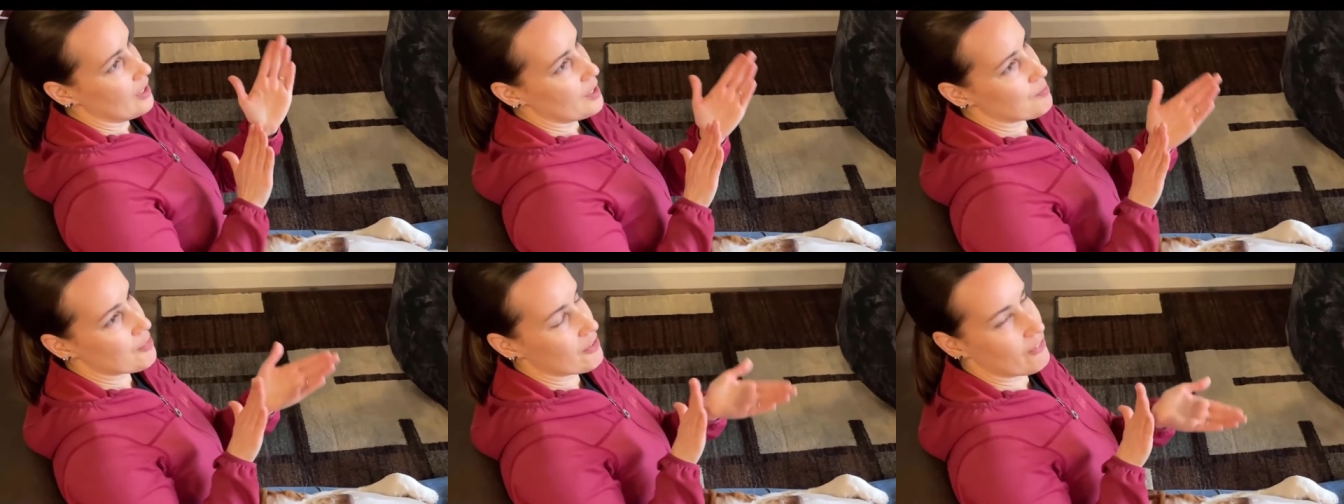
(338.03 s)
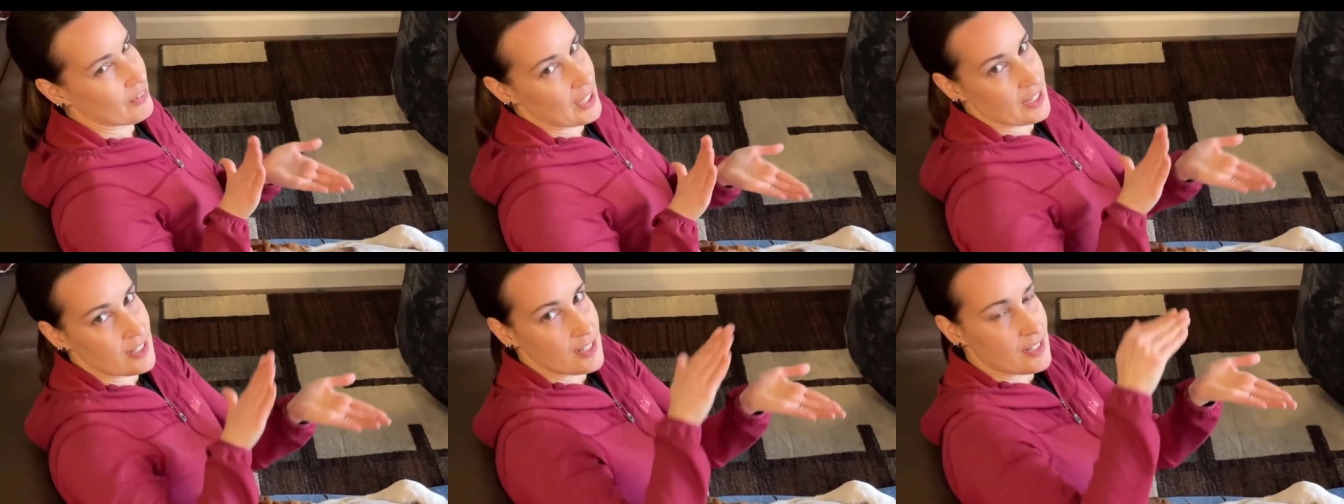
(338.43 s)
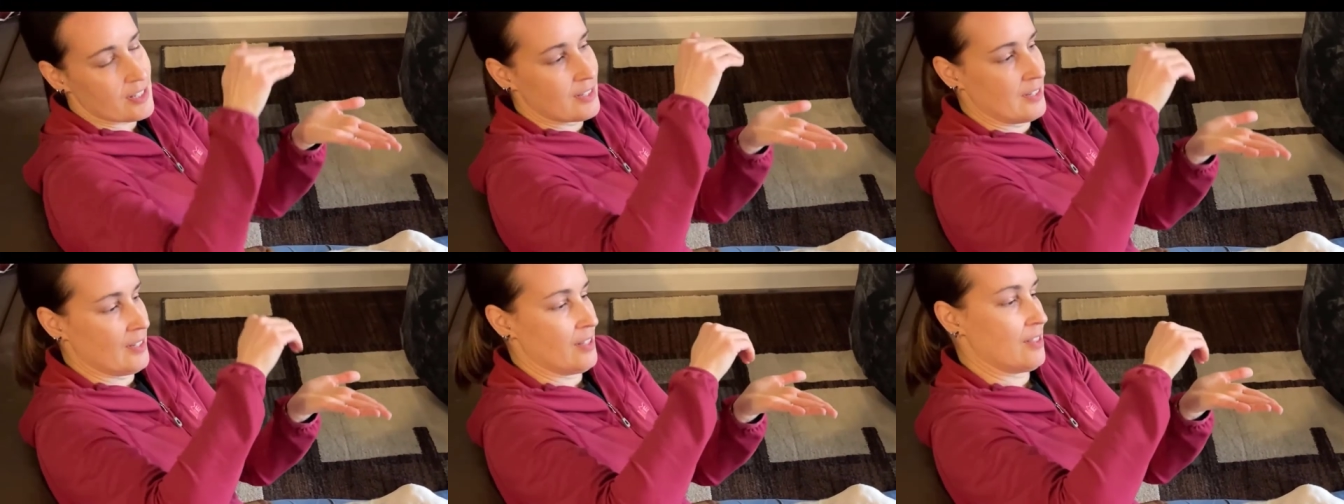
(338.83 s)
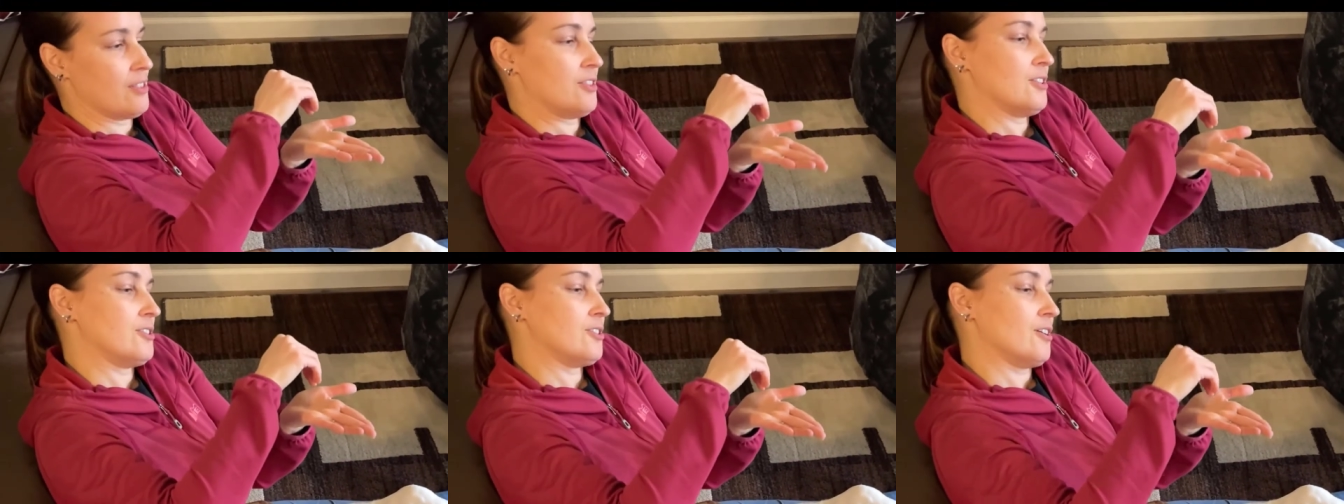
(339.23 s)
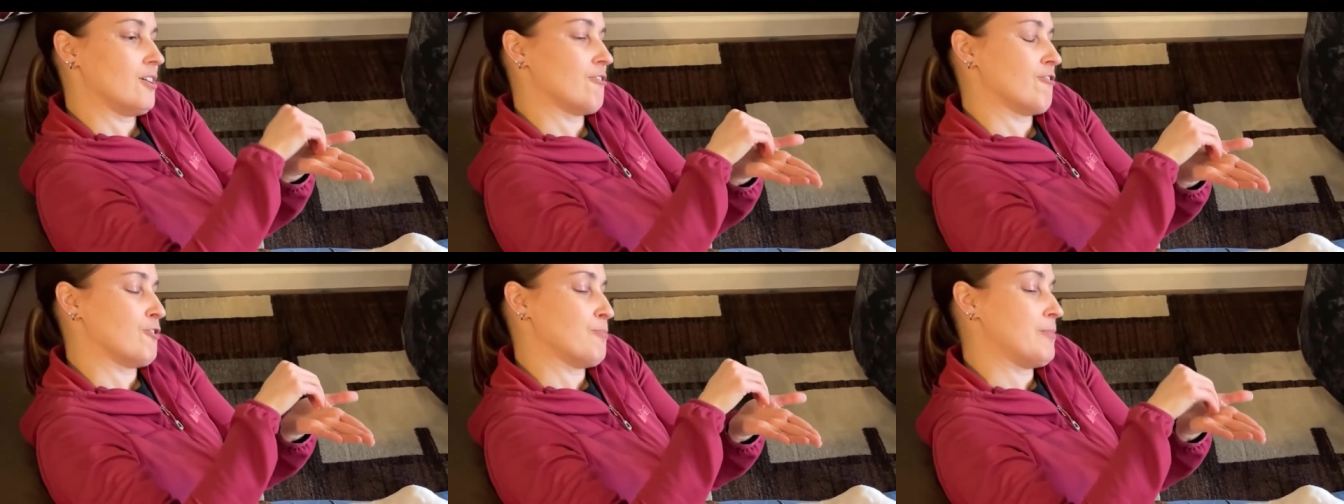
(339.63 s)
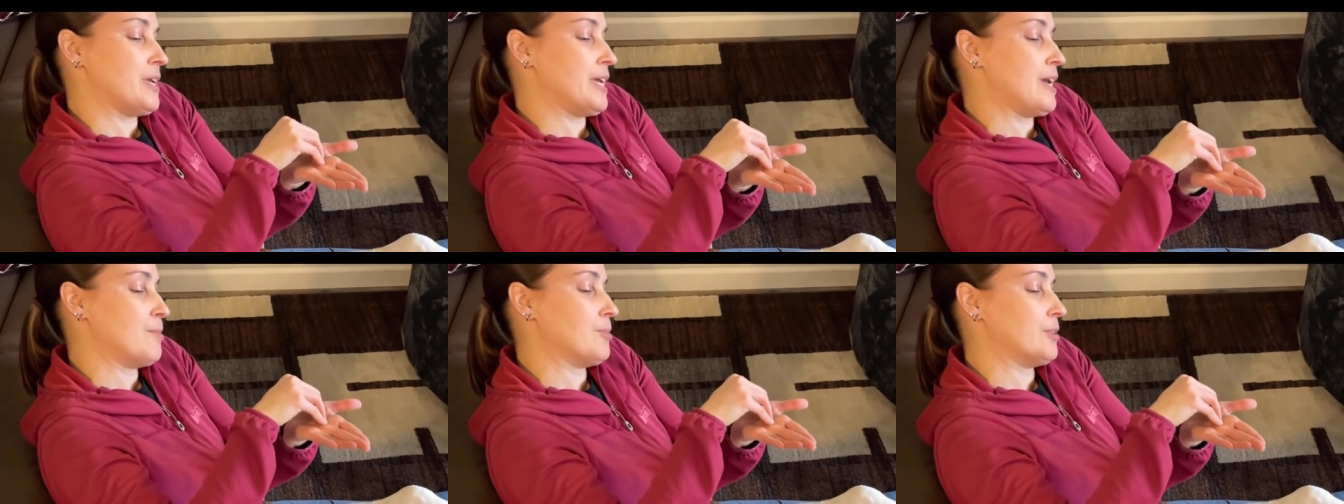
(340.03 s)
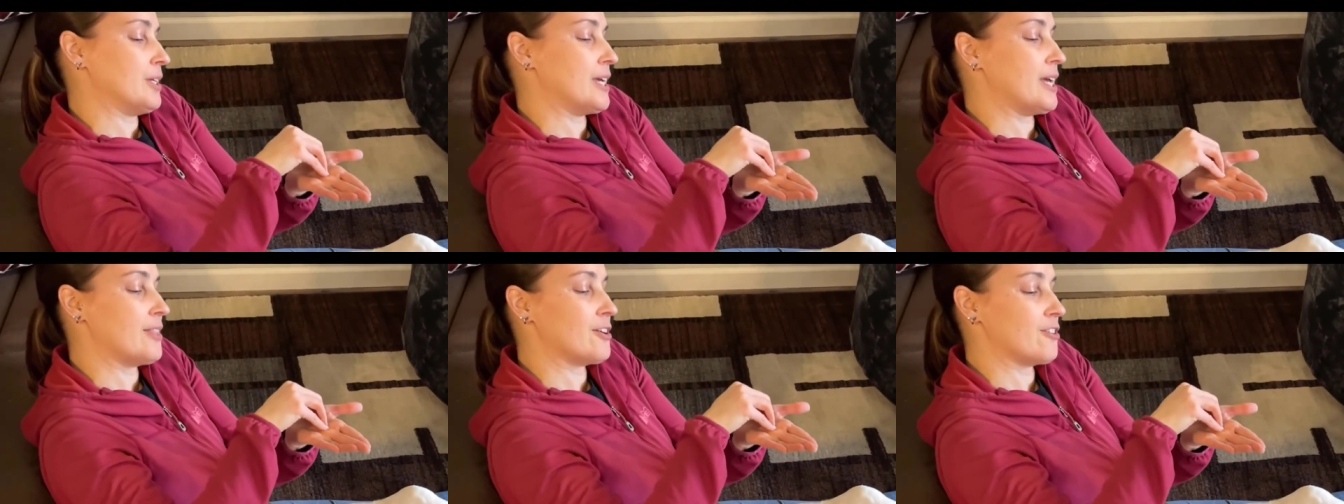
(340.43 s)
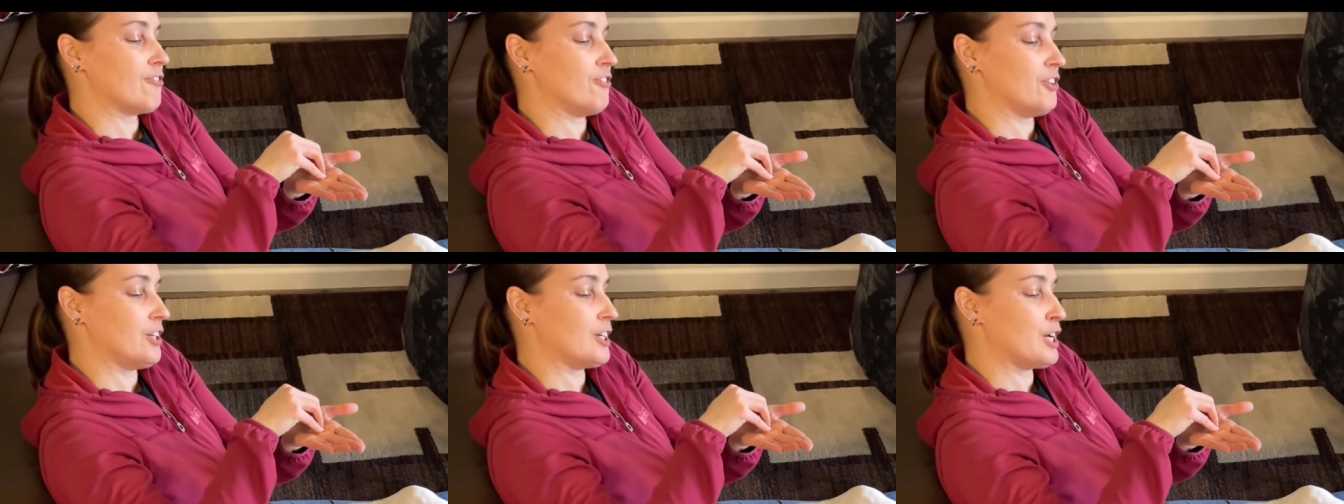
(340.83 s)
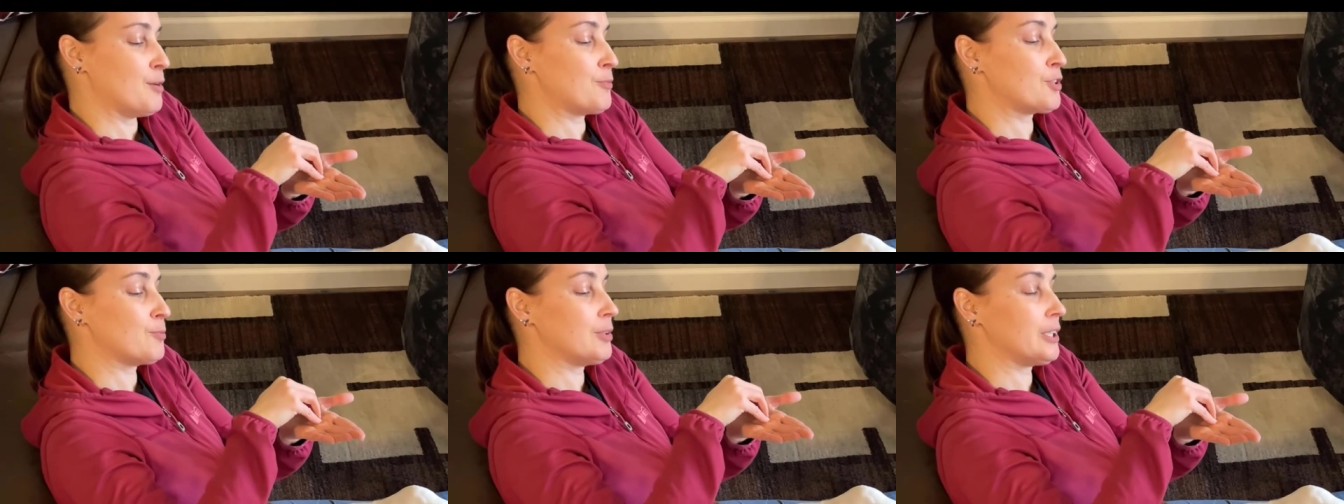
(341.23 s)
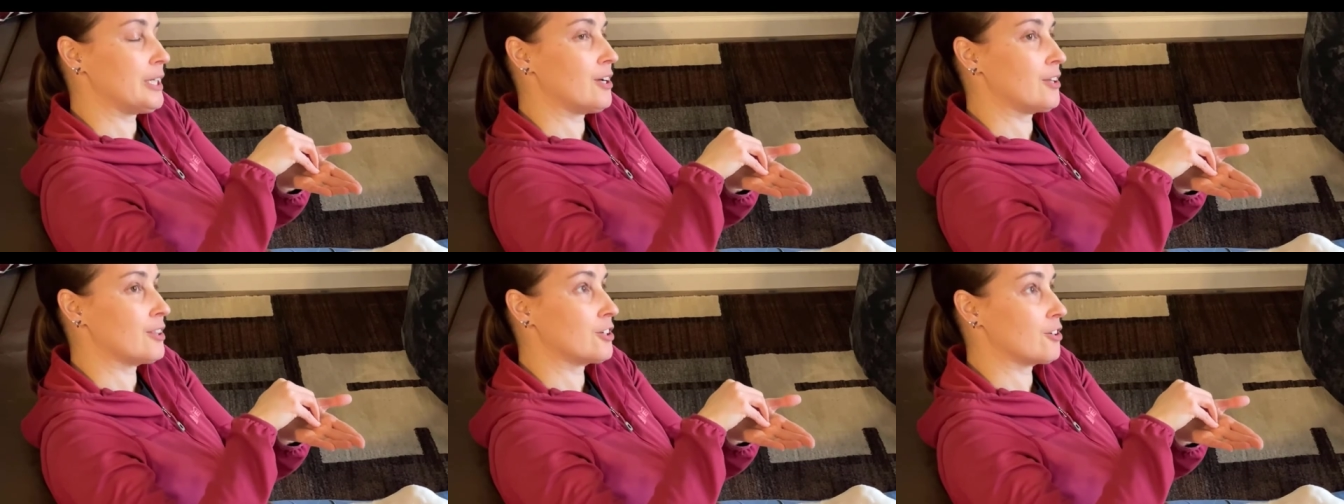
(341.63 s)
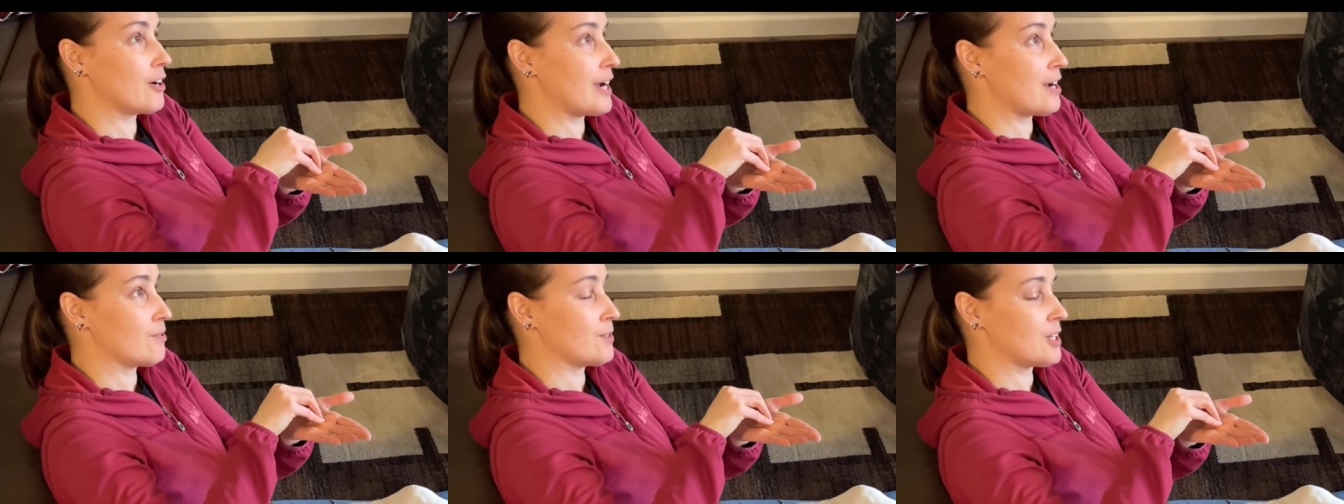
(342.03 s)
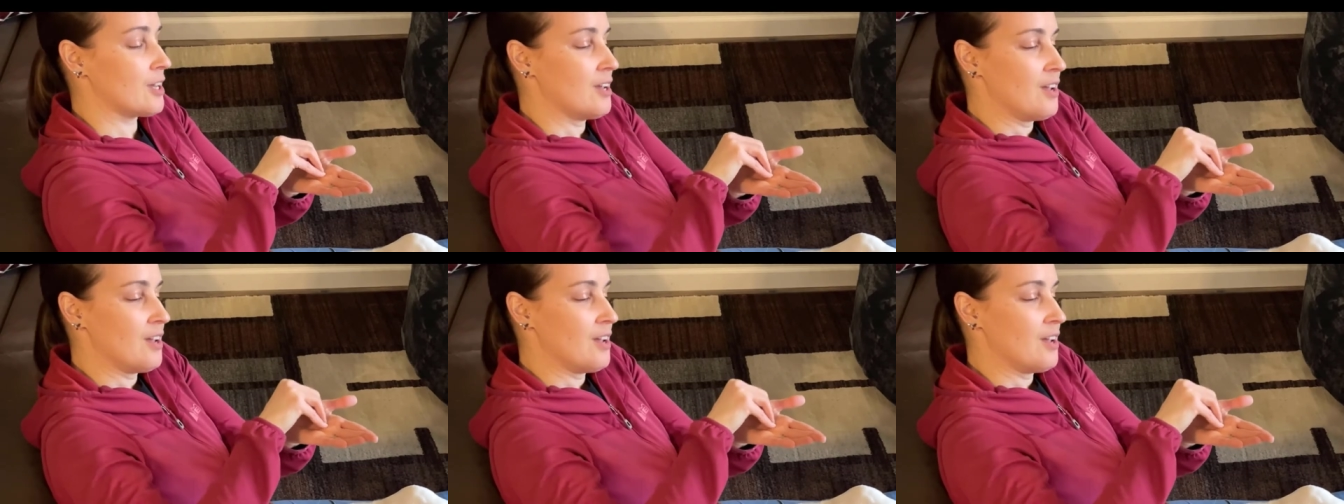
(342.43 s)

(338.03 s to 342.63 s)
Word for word: it prevents the dog from being able to get their foot comfortably on the ground.